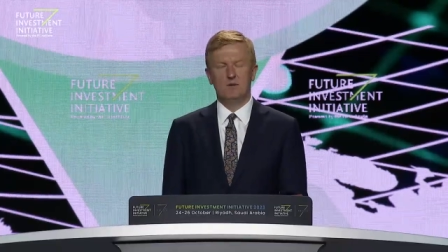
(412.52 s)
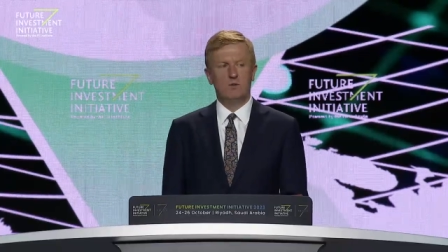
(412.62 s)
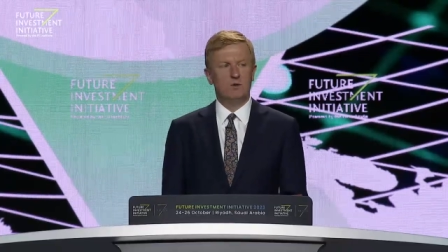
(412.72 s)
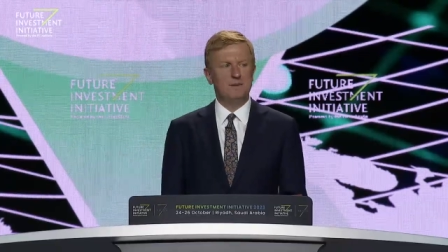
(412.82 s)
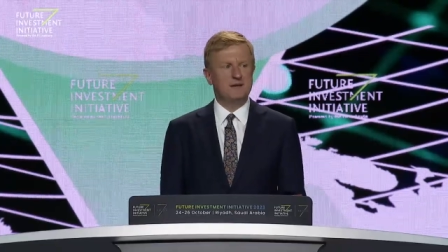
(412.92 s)

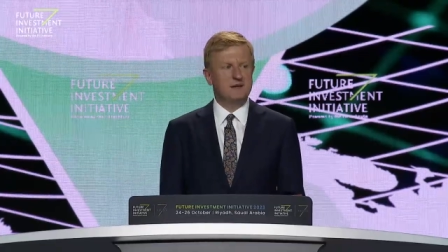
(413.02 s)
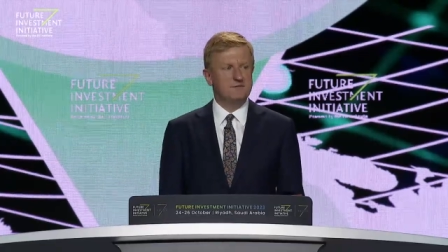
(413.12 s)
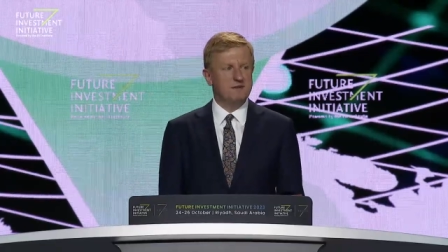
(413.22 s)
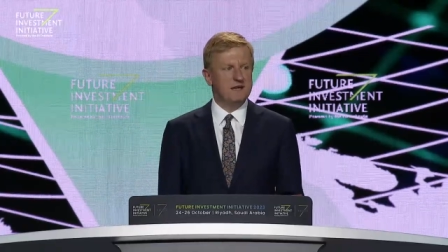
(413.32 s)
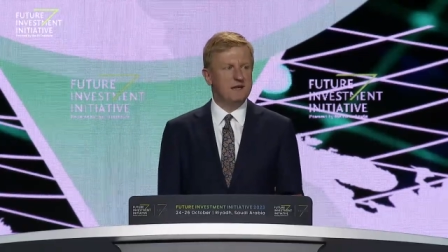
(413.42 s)
will be
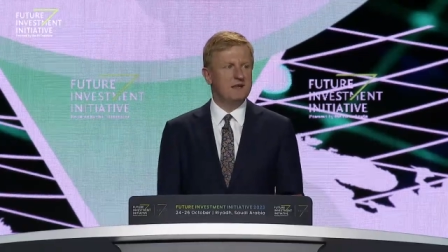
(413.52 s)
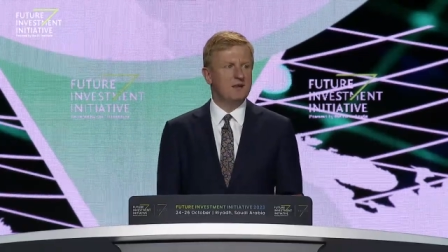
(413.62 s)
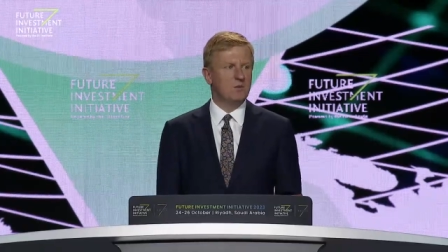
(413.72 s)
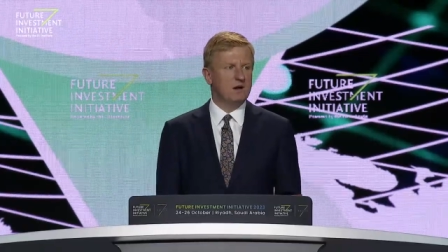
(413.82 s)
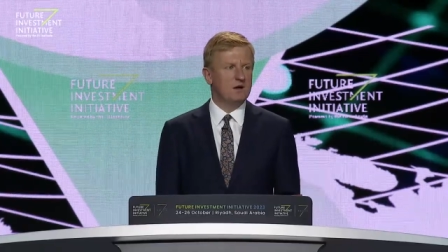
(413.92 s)
convening
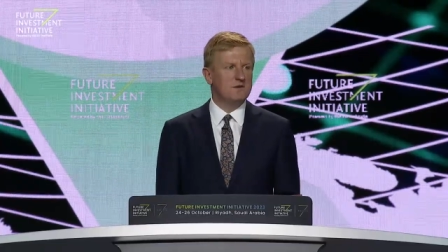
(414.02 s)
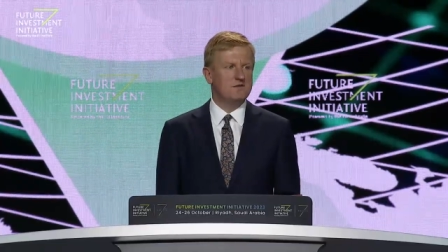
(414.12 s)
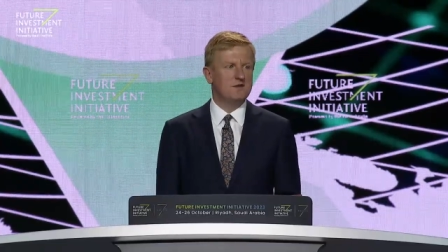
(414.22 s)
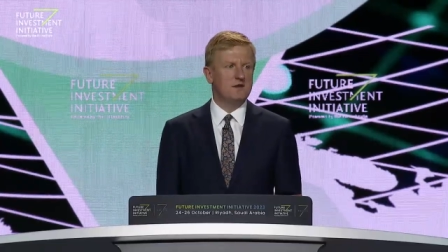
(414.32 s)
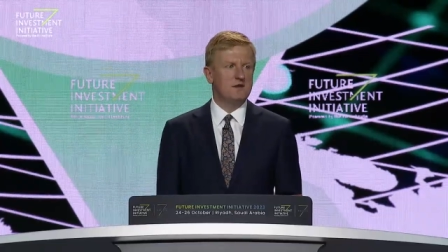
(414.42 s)
the
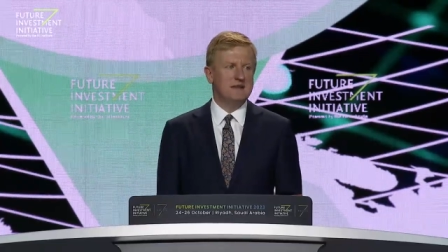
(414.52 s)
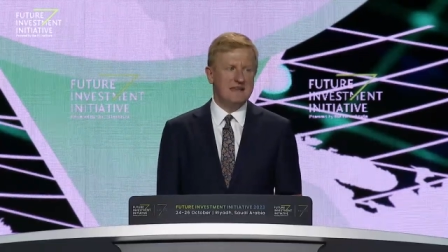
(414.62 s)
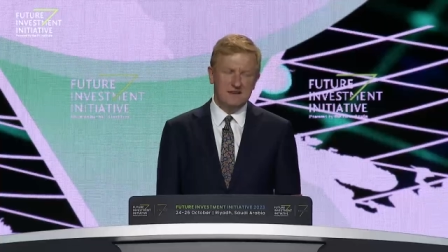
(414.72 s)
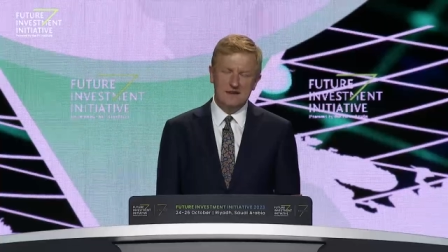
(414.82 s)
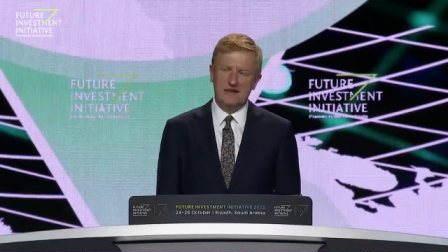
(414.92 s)
world's
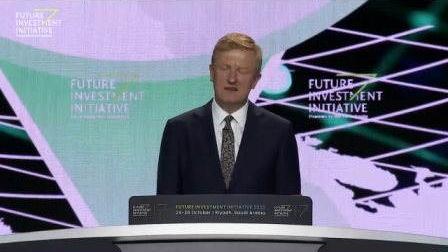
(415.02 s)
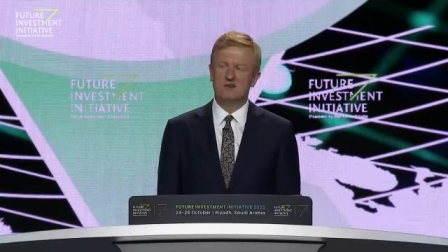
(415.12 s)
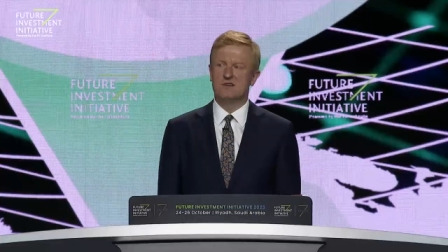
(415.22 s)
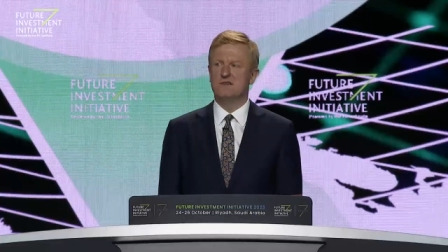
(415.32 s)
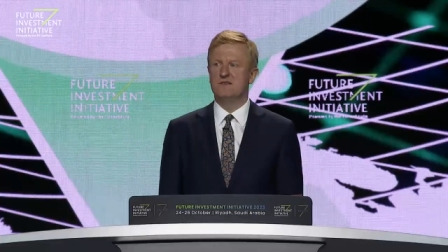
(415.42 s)
leading
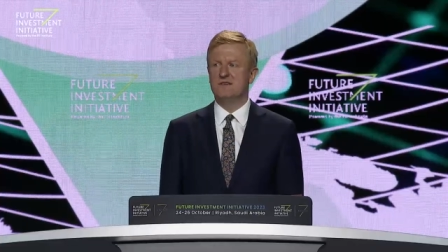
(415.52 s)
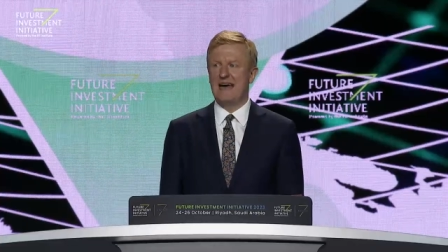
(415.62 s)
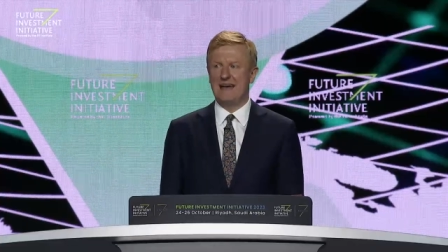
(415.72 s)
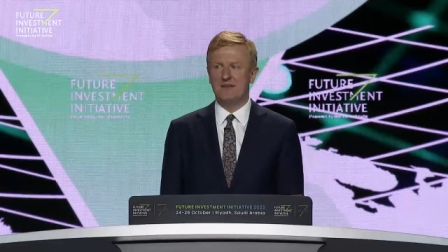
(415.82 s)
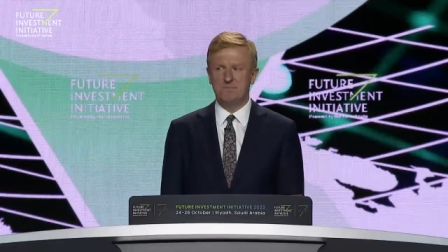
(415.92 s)
nations
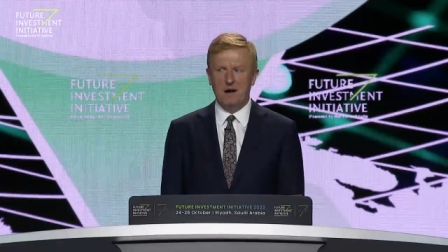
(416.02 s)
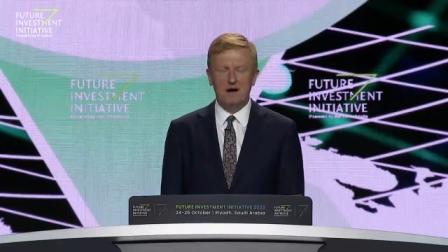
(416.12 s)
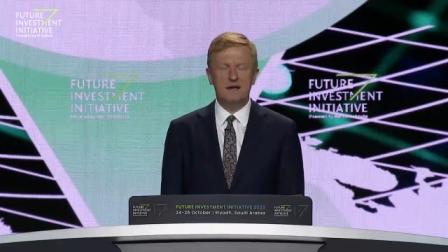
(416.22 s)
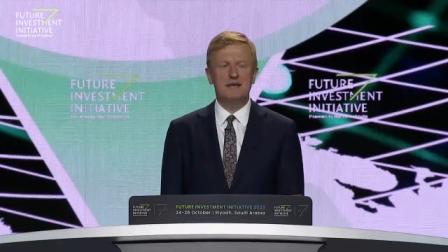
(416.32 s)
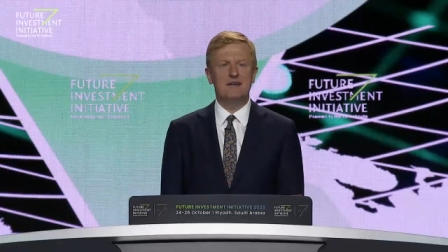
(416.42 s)
and
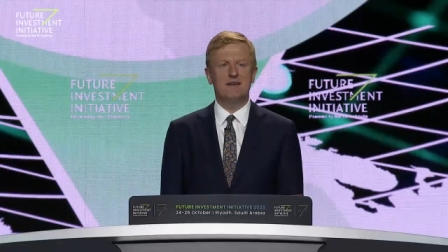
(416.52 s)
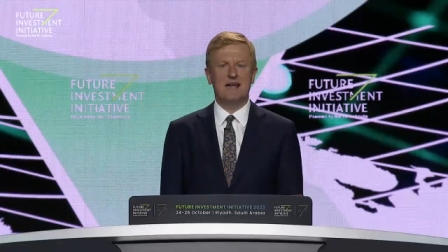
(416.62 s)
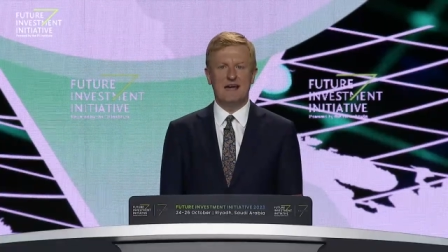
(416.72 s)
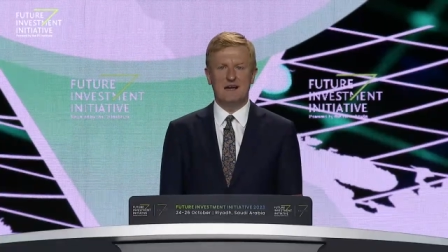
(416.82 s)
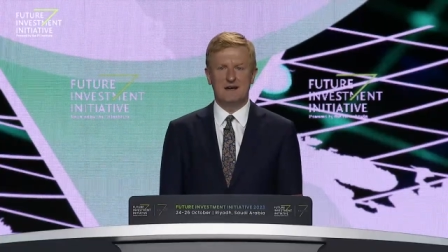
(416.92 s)
pioneering
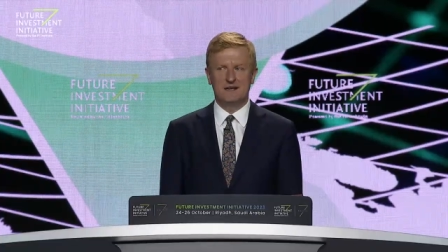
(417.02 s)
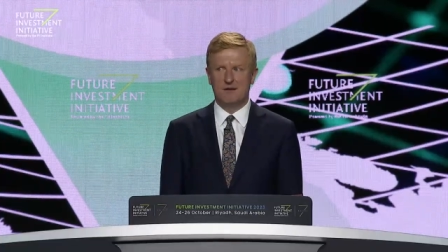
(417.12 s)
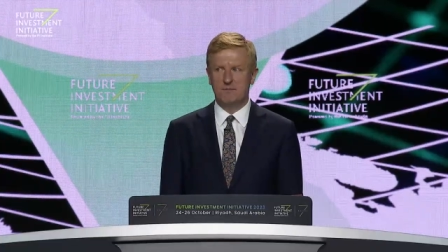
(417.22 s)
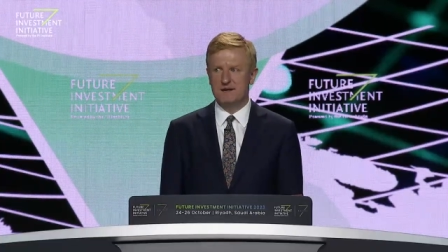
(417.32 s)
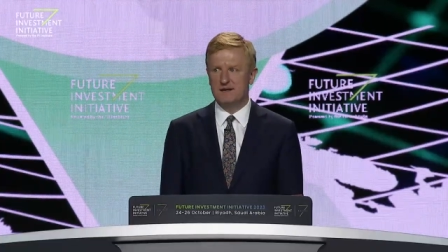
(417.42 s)
AI
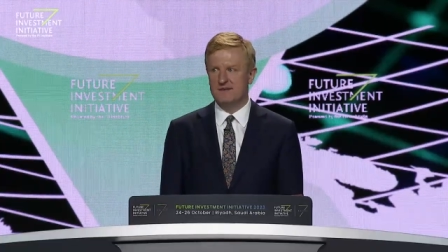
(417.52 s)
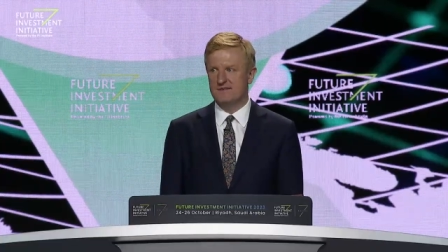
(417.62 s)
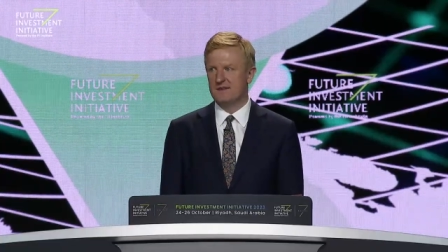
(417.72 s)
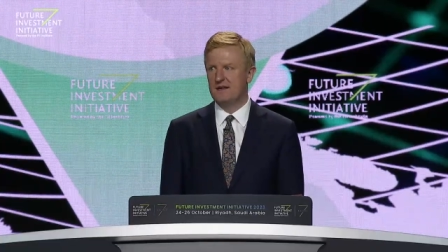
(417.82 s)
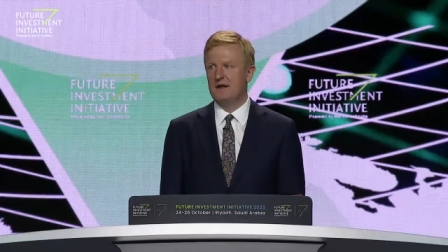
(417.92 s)
companies